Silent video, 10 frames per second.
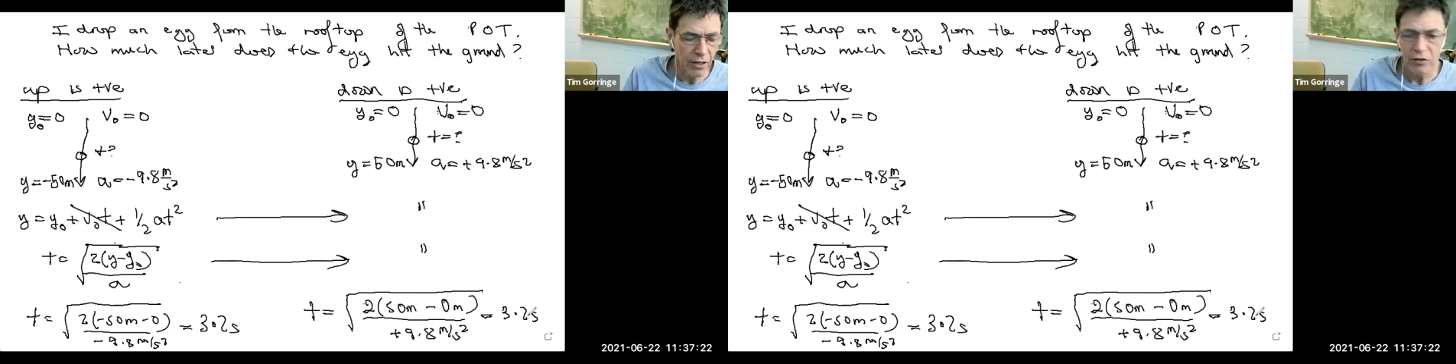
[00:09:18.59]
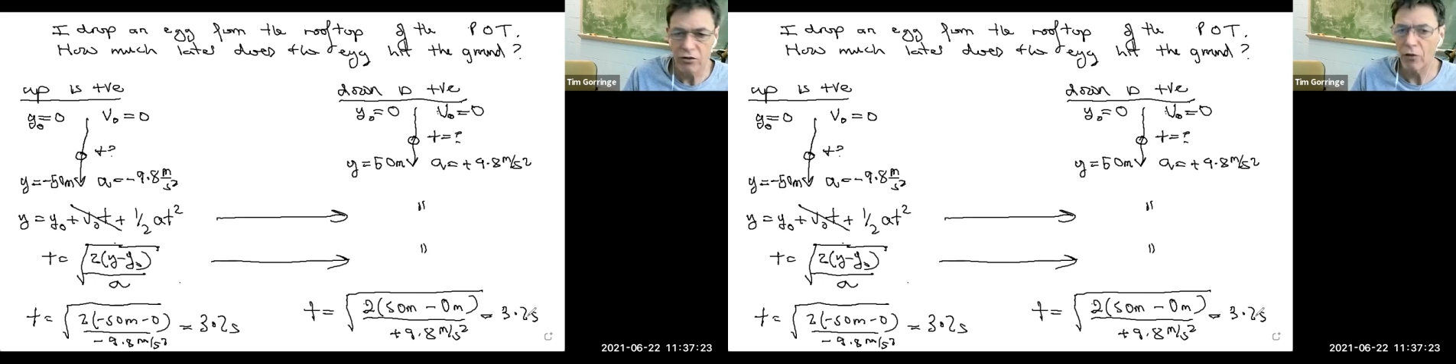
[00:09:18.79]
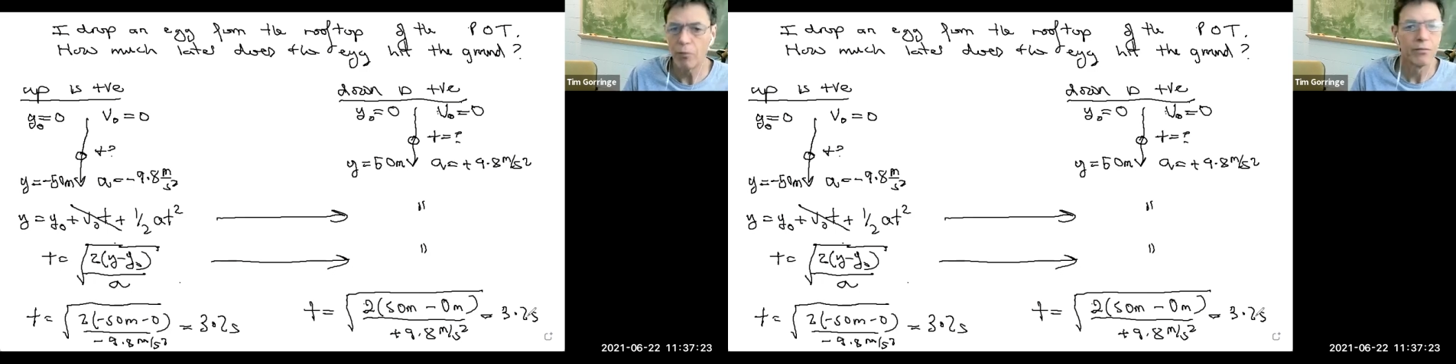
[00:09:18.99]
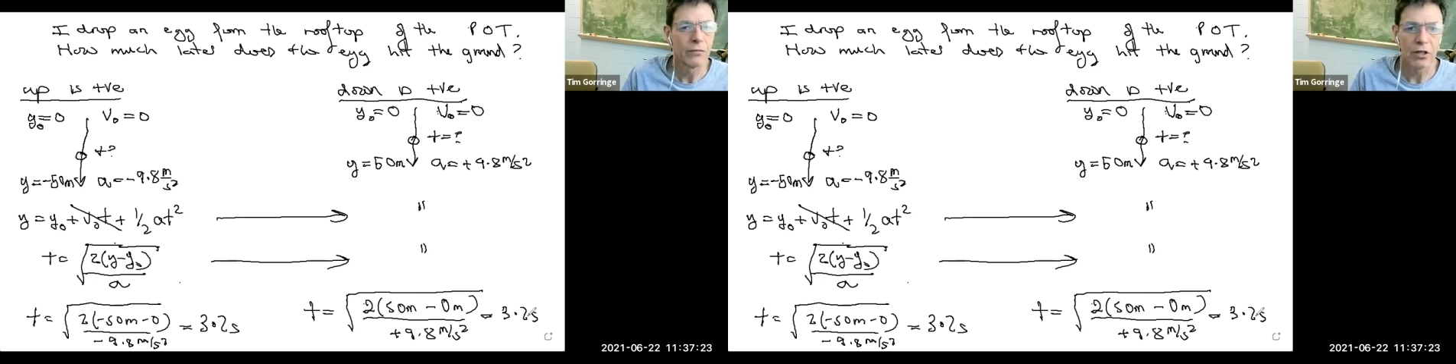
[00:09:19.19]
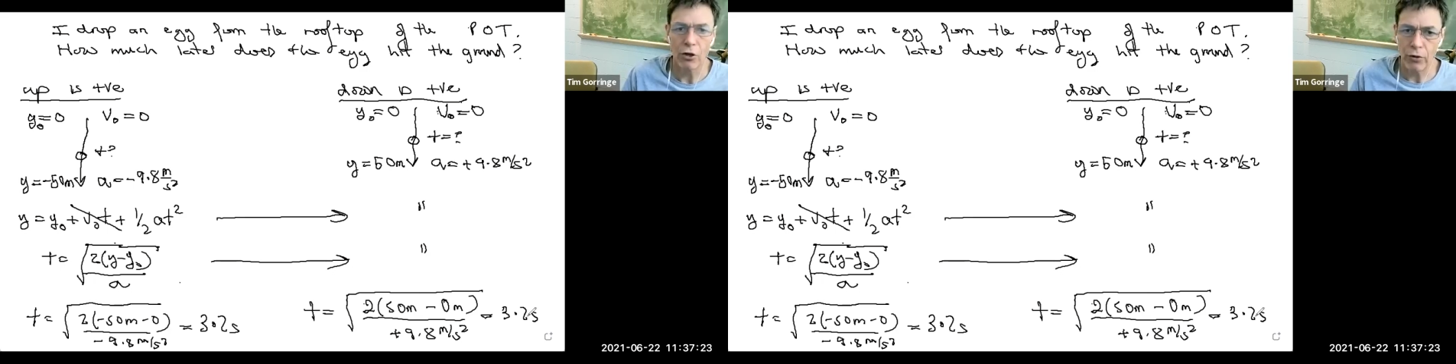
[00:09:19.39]
So
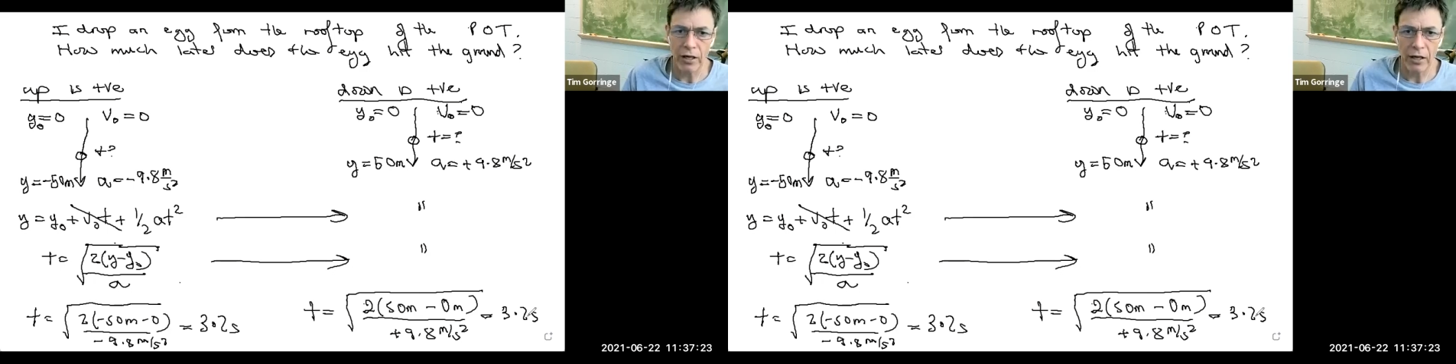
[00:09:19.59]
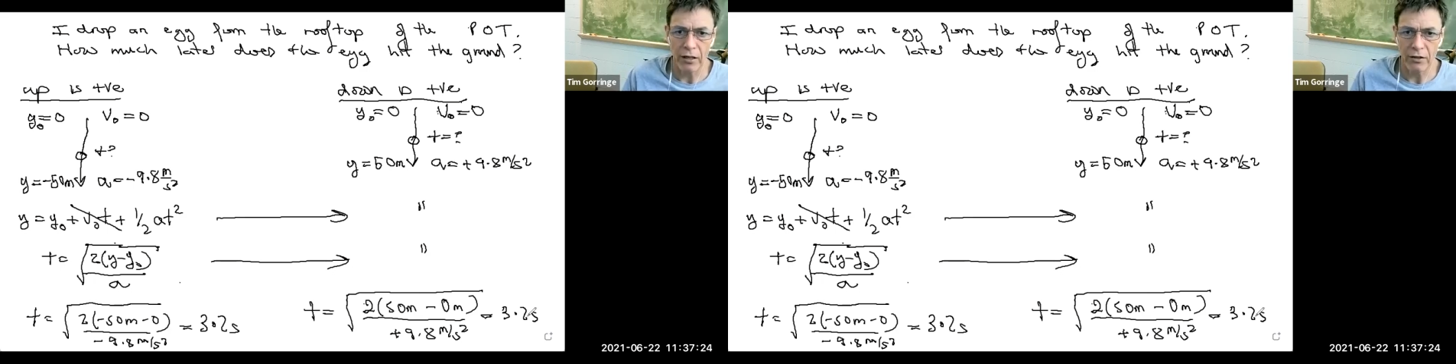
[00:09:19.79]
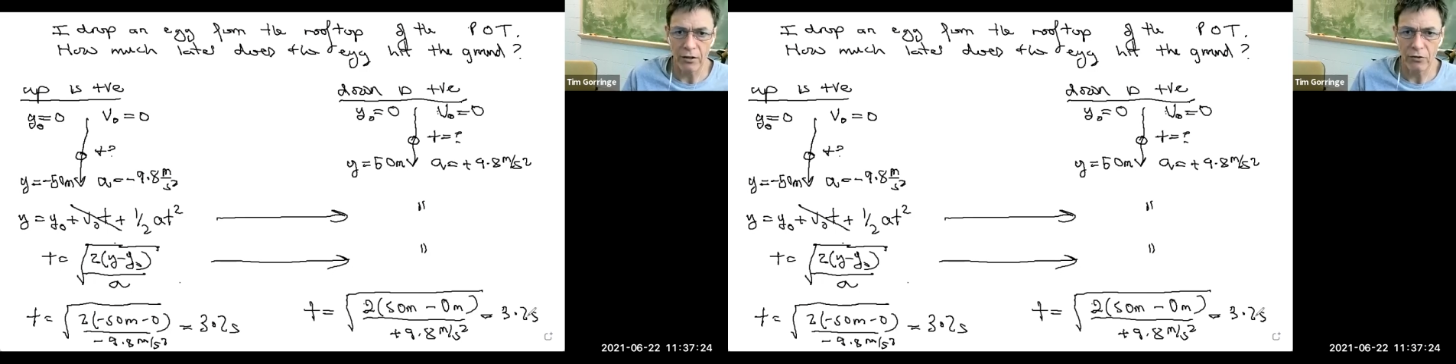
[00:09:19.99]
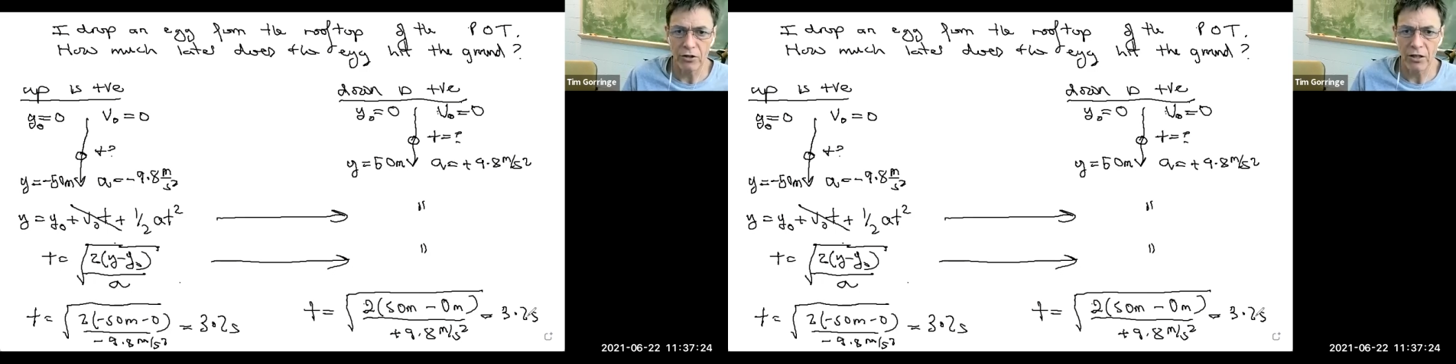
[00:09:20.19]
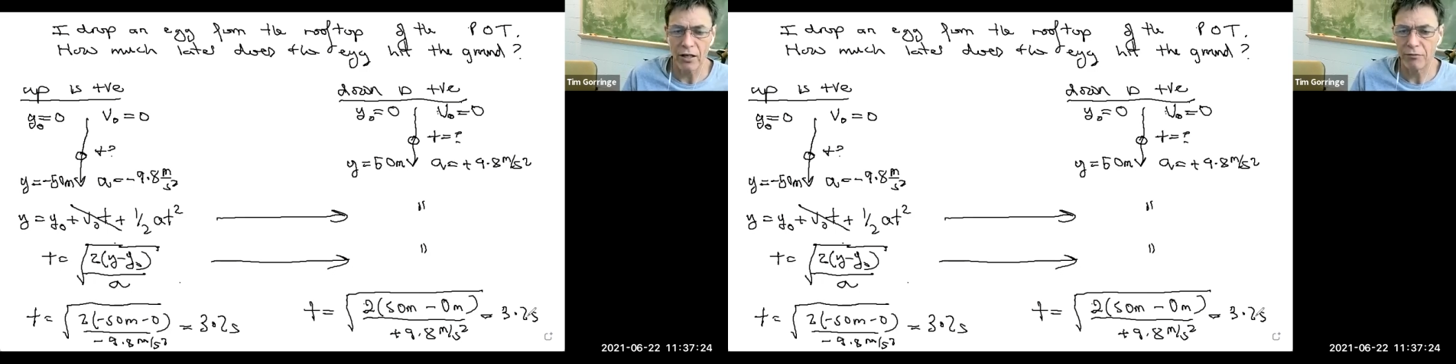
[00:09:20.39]
go ahead, use
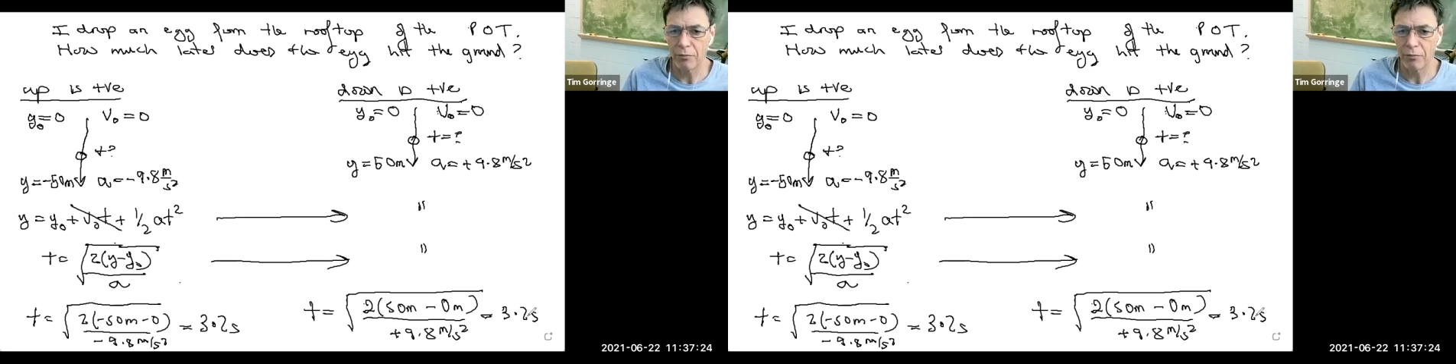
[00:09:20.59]
your left